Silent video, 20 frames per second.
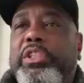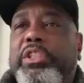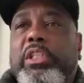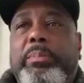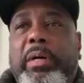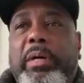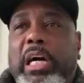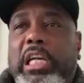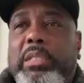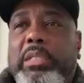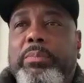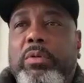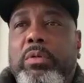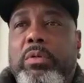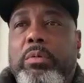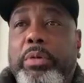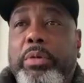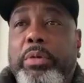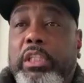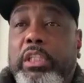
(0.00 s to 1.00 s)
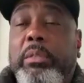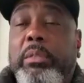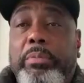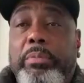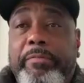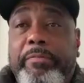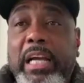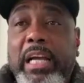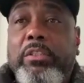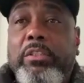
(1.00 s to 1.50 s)
much as possible. But them
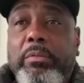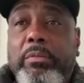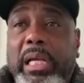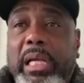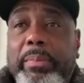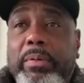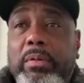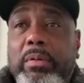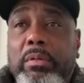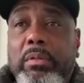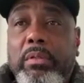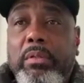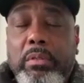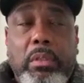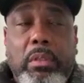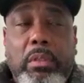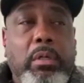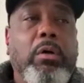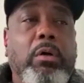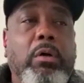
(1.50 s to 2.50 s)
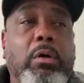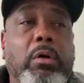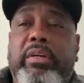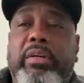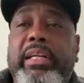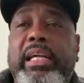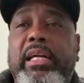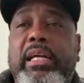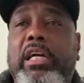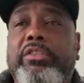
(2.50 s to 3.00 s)
professional people, oh,
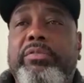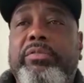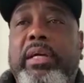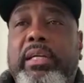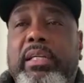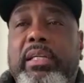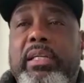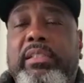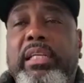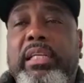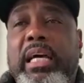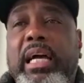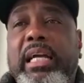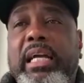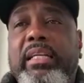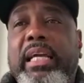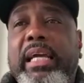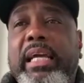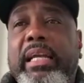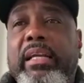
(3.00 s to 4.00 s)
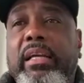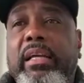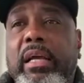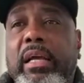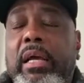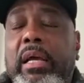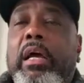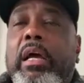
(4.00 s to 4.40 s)
bro, they contract is signed, dated.